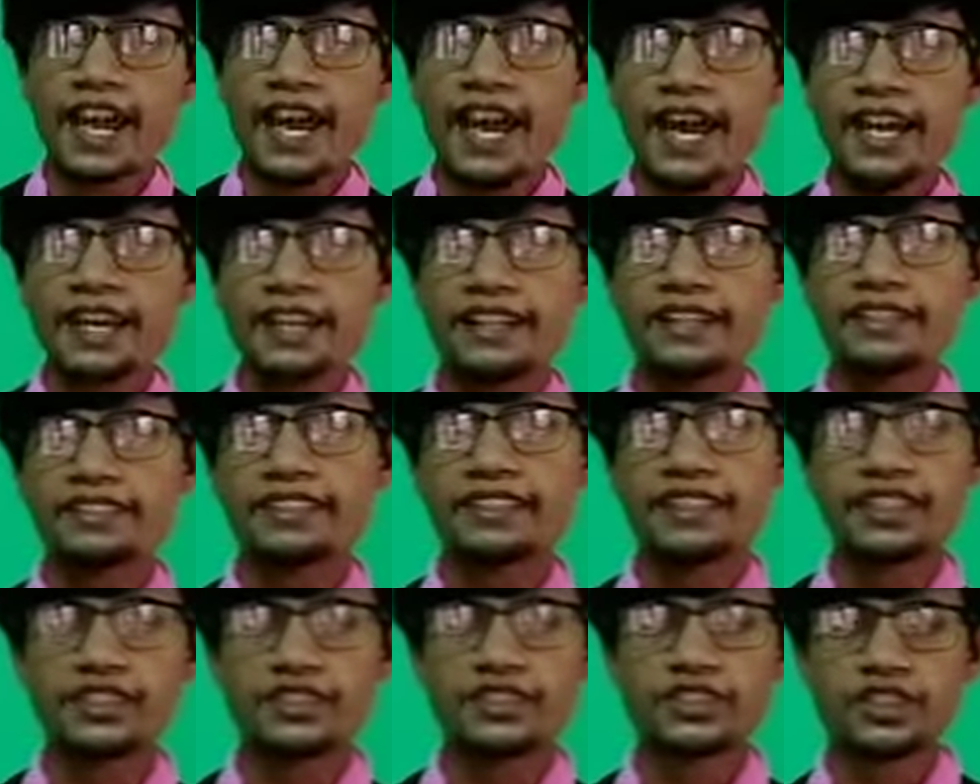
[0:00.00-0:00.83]
And as
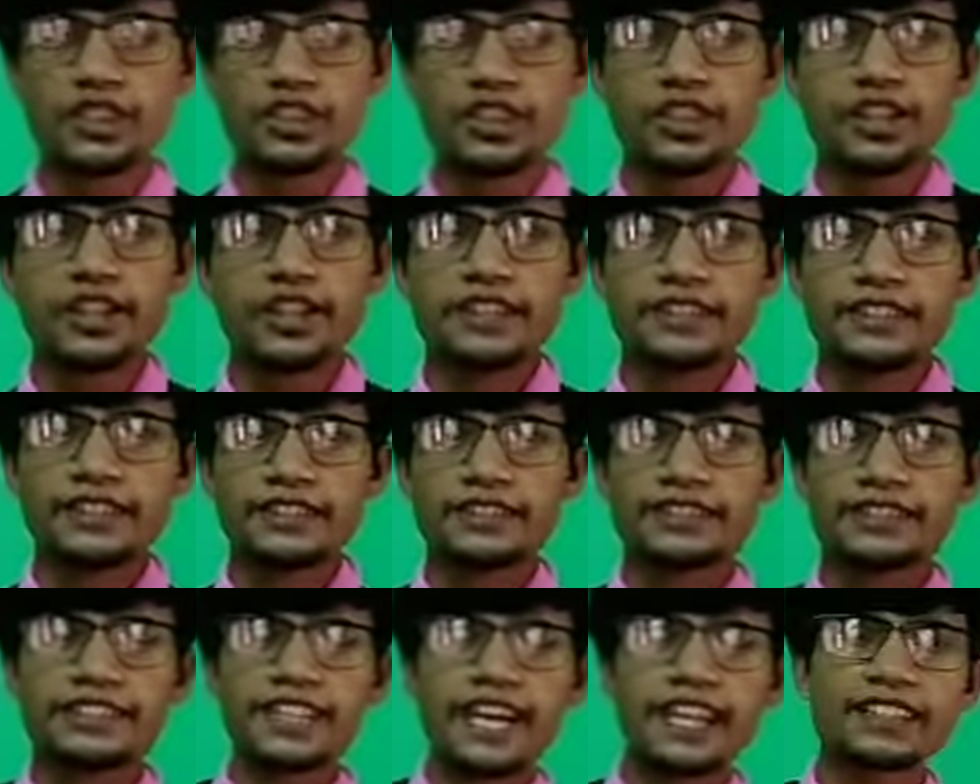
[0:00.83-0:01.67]
a result, the
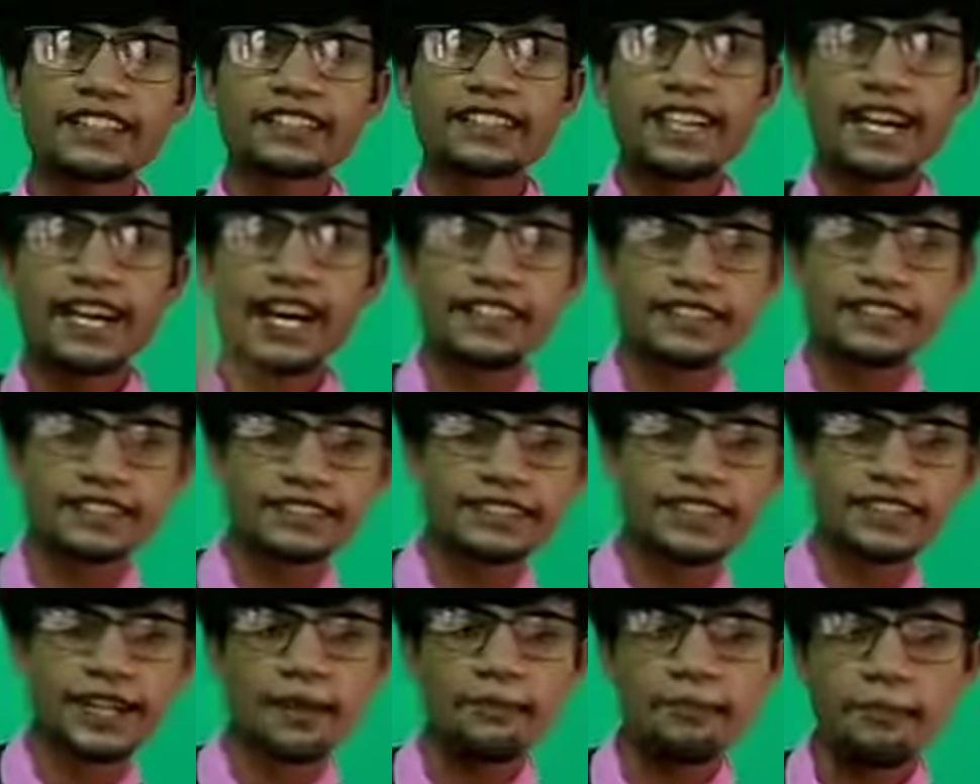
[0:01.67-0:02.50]
son
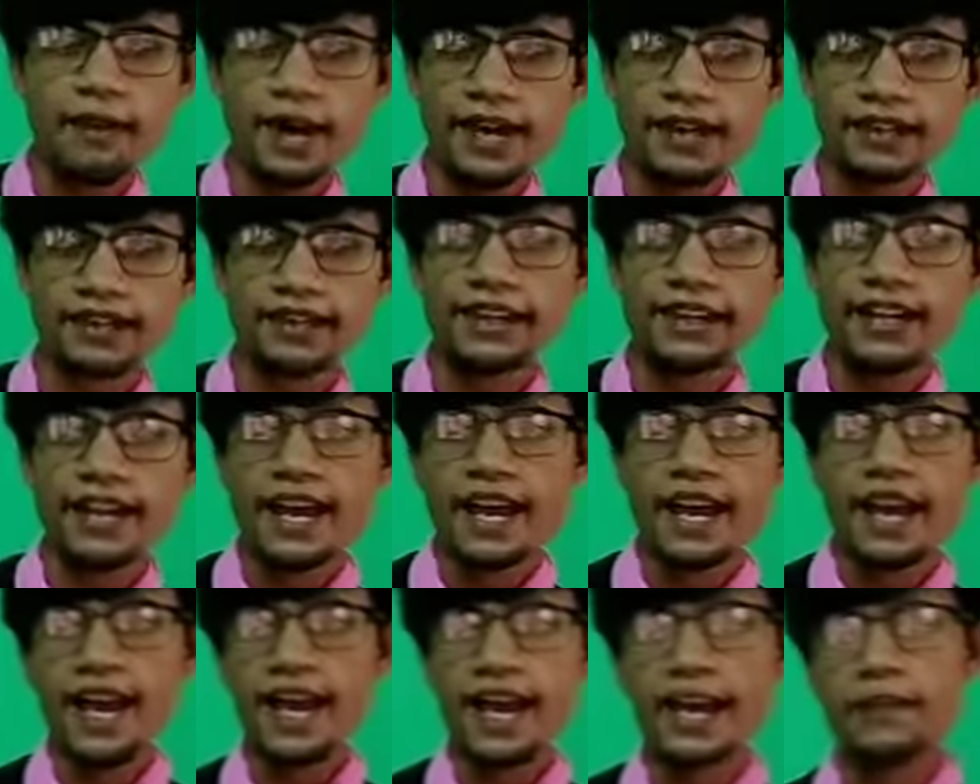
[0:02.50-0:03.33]
came back,
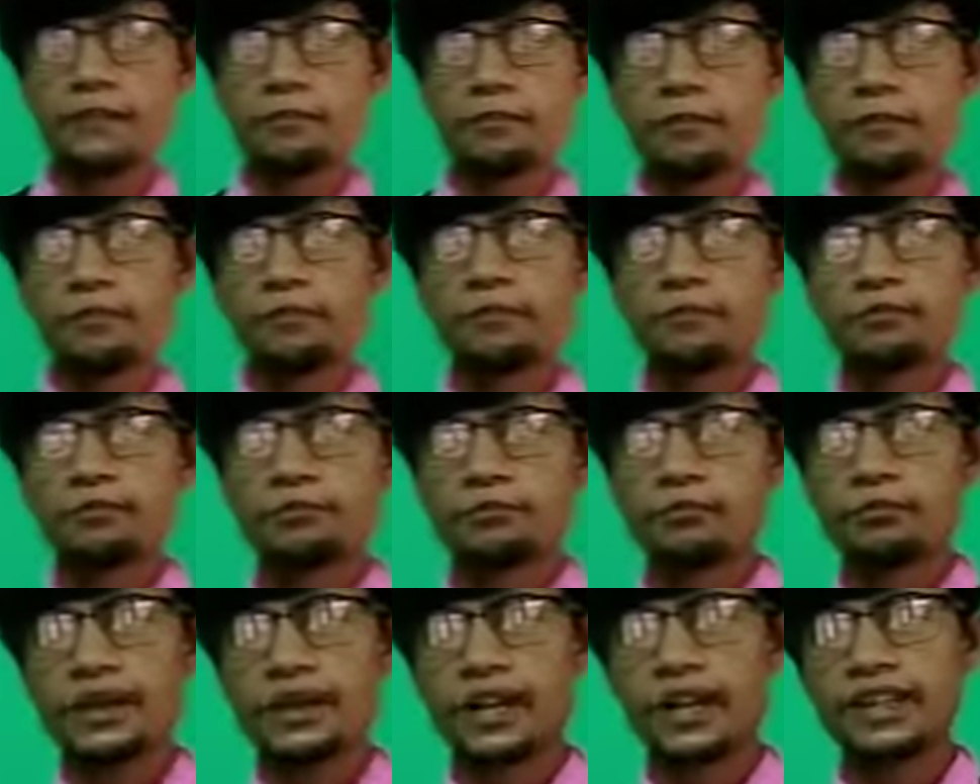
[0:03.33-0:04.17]
and
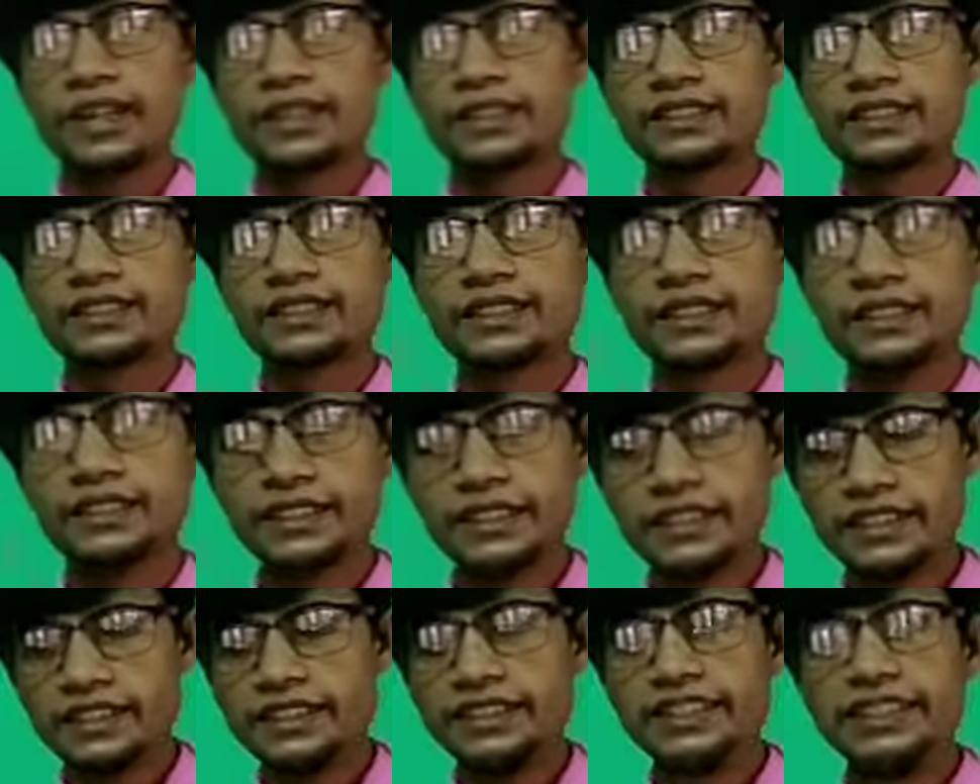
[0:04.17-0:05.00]
as
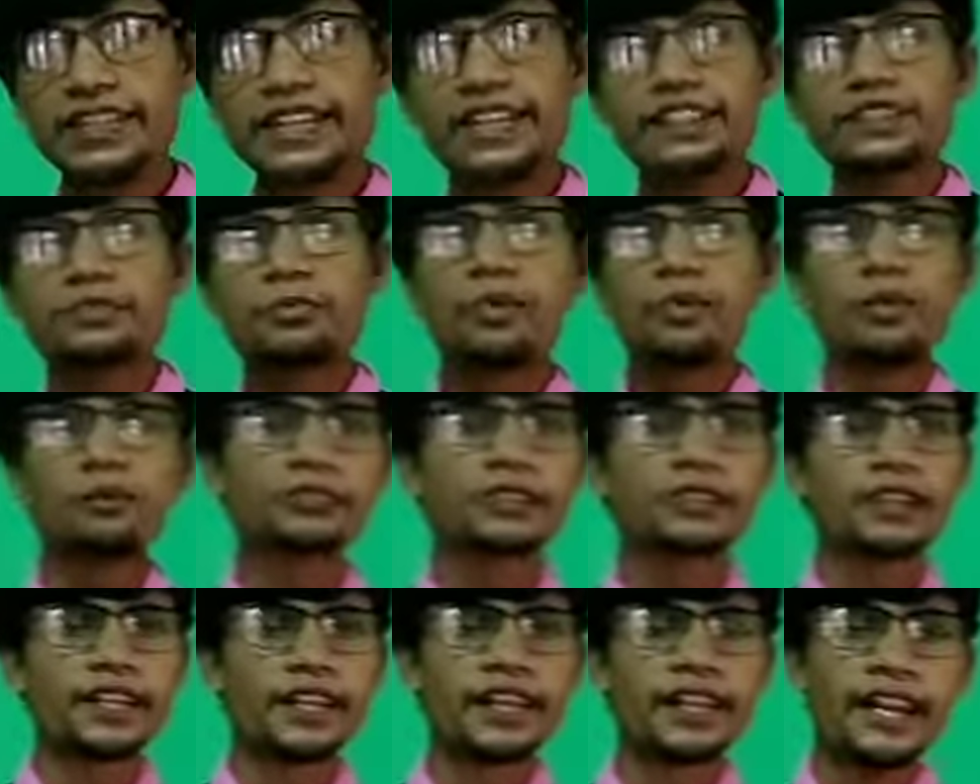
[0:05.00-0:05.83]
you did as mom
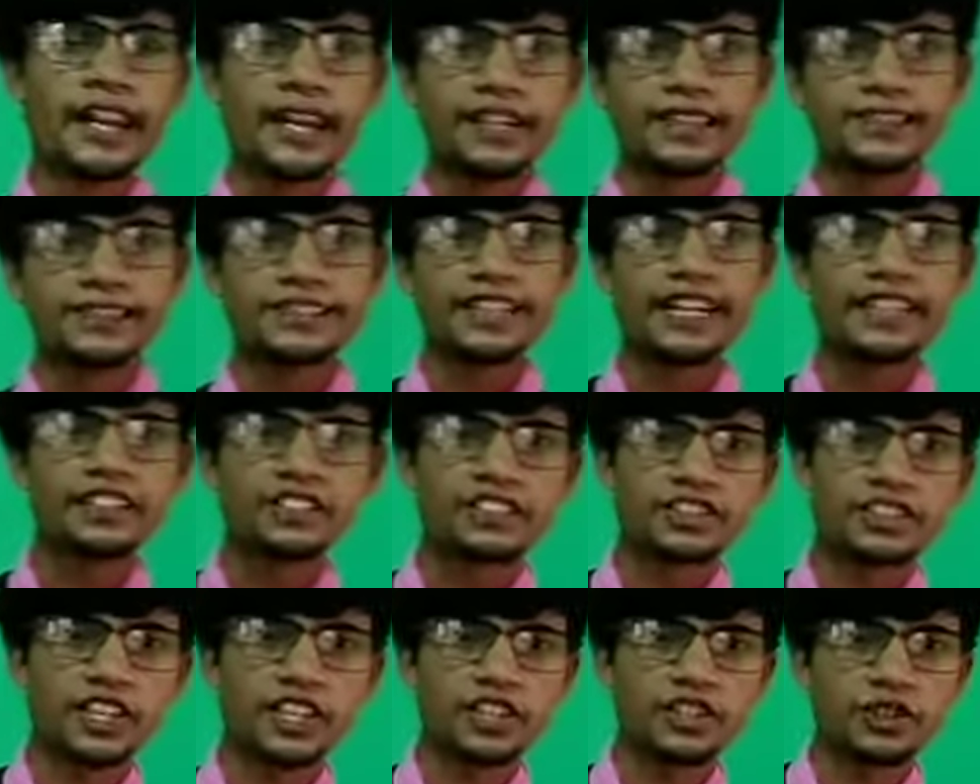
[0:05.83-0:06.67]
said, the son
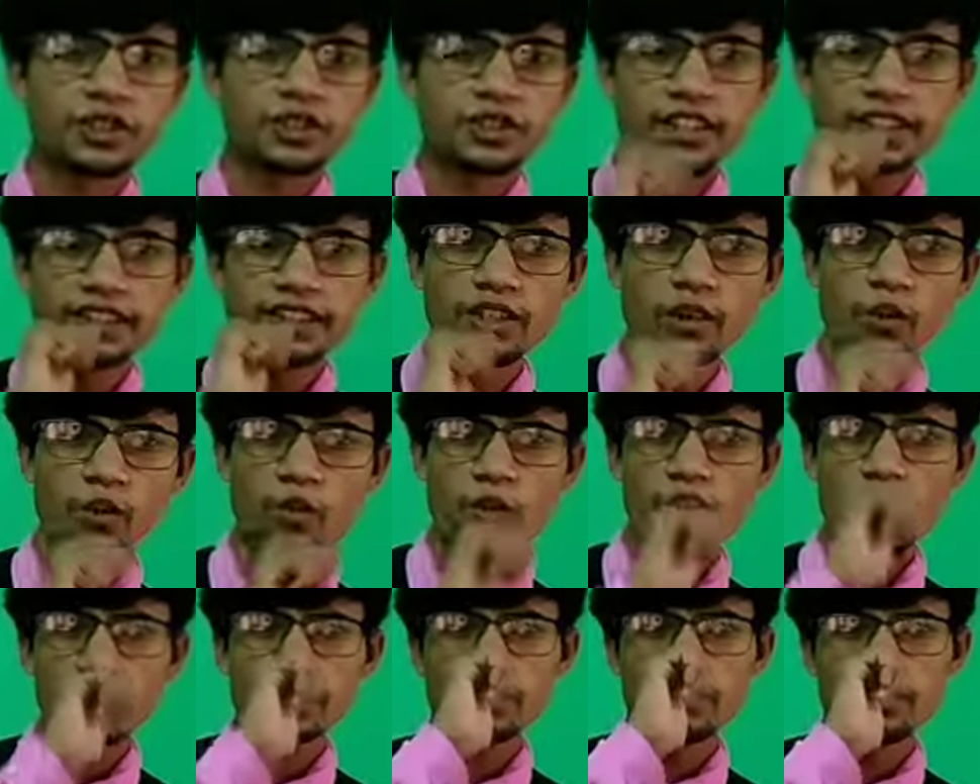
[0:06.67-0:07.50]
started to drink the
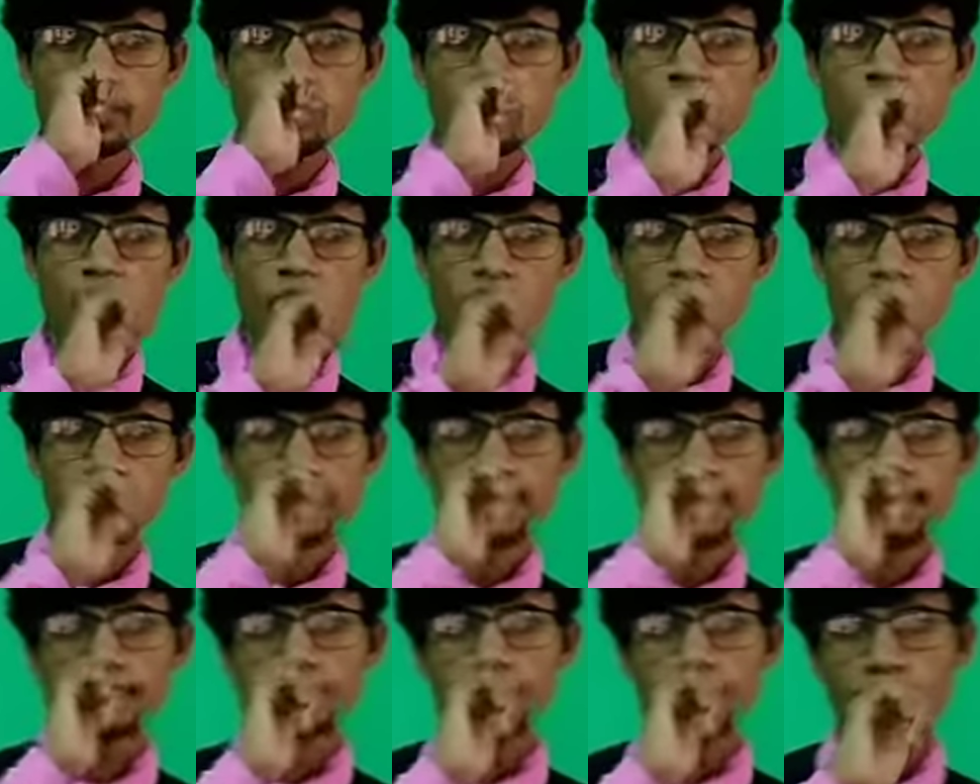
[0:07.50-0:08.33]
water, one
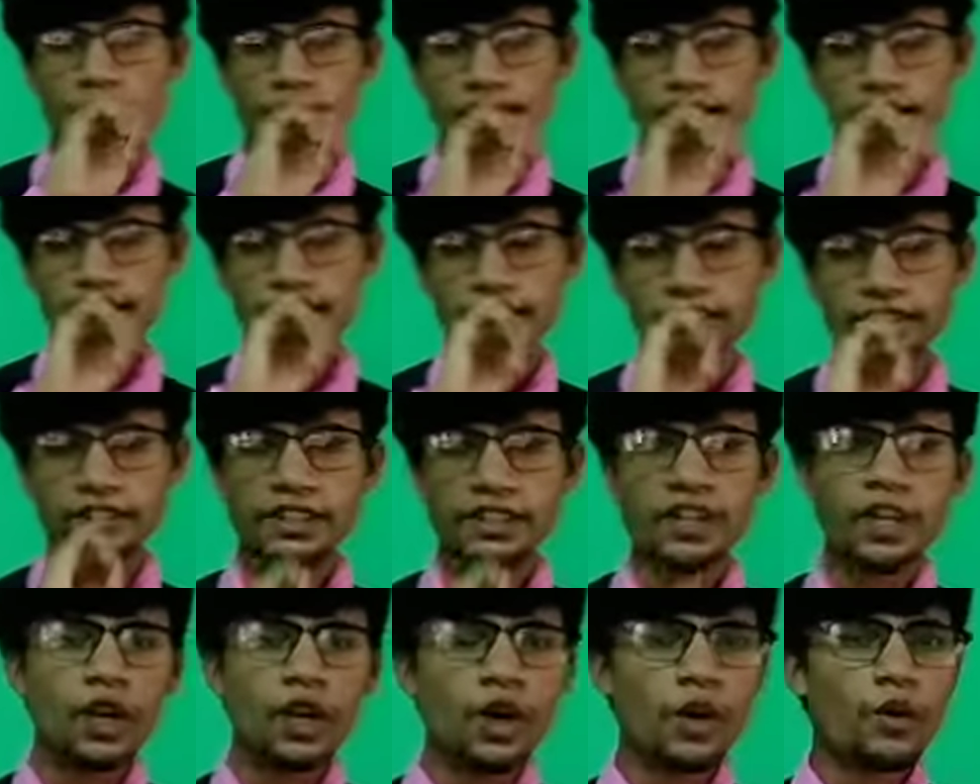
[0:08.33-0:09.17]
glass, one glass,
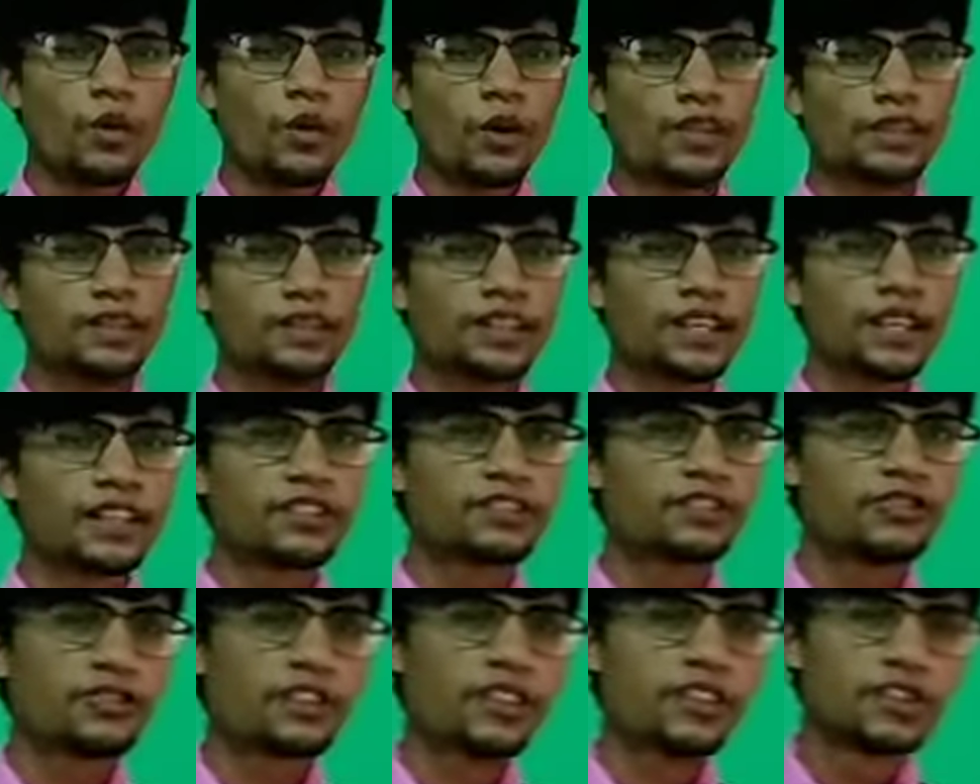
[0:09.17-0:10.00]
one
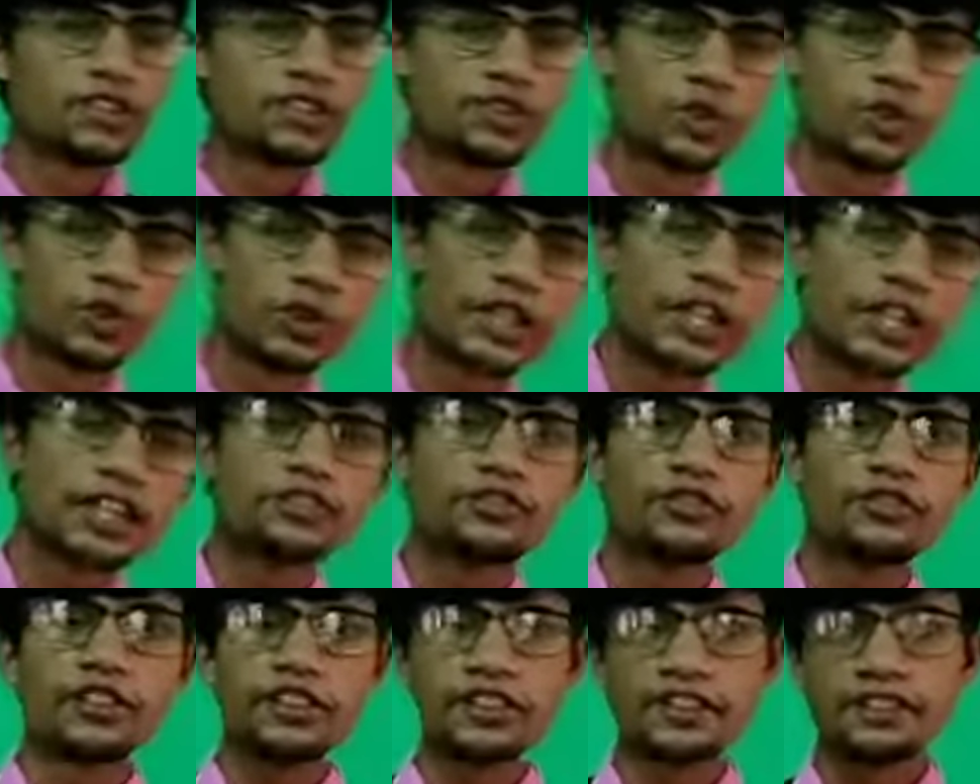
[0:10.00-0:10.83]
glass finish, two glass
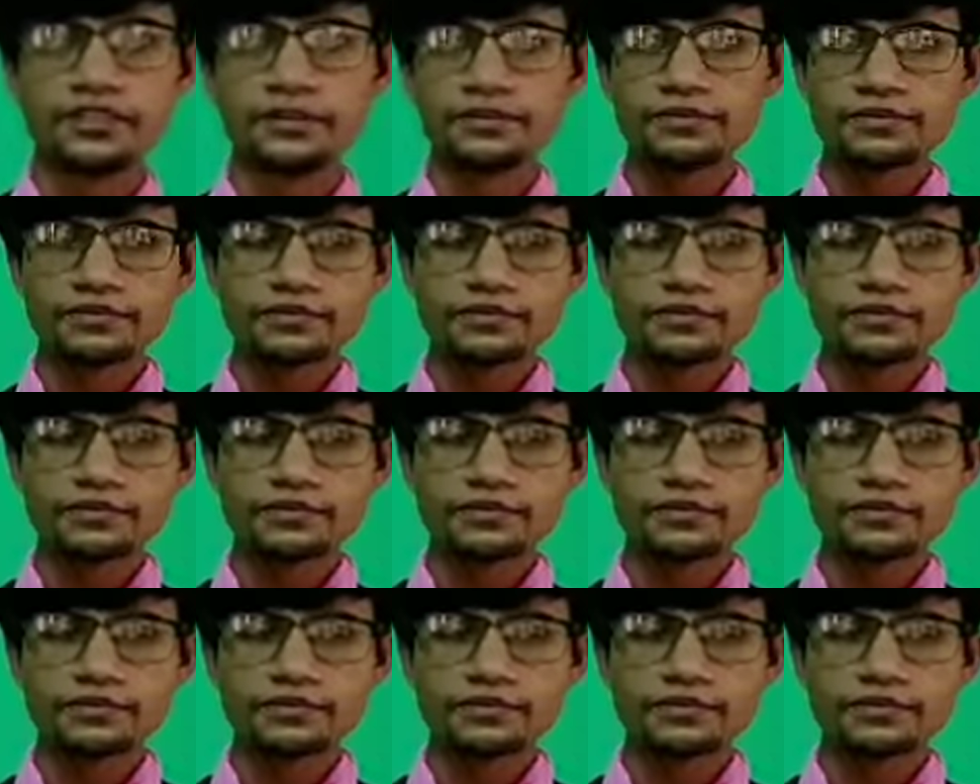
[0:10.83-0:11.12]
finish,